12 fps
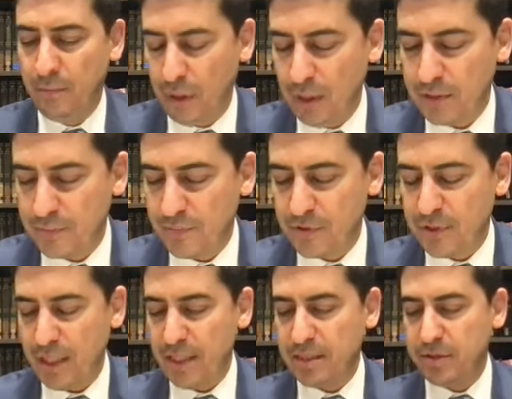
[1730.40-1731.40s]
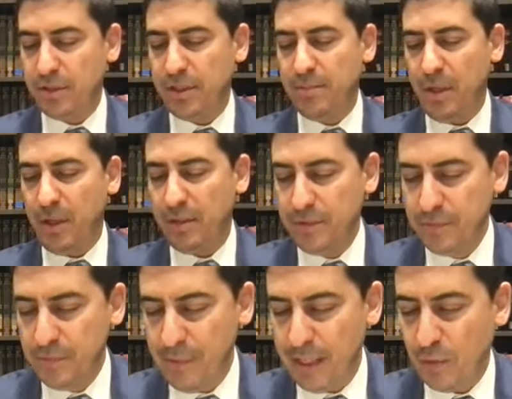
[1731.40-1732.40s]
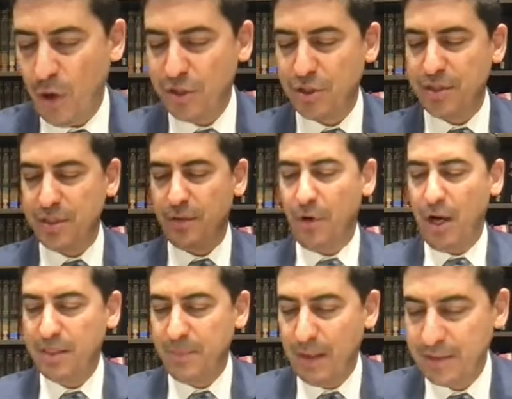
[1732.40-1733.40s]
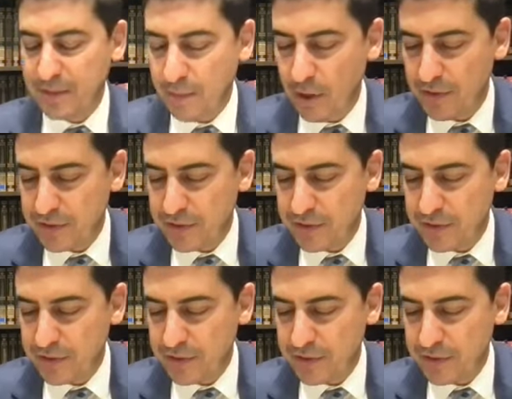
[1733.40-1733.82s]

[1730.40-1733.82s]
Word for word: well, let's first, I guess, learn the Gemara. There are many questions that arise about this Gemara.